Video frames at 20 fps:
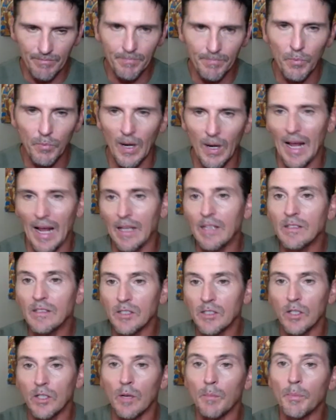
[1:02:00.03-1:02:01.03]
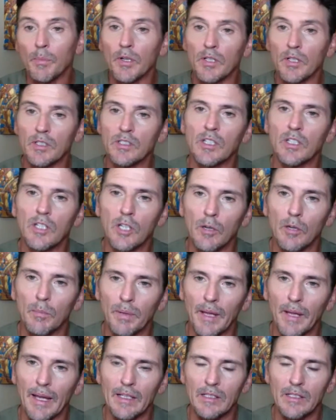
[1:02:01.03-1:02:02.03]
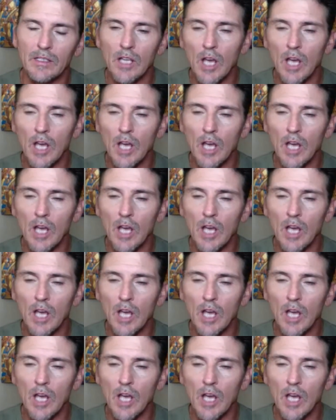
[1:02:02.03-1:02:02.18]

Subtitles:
what I consider a pretty secure place.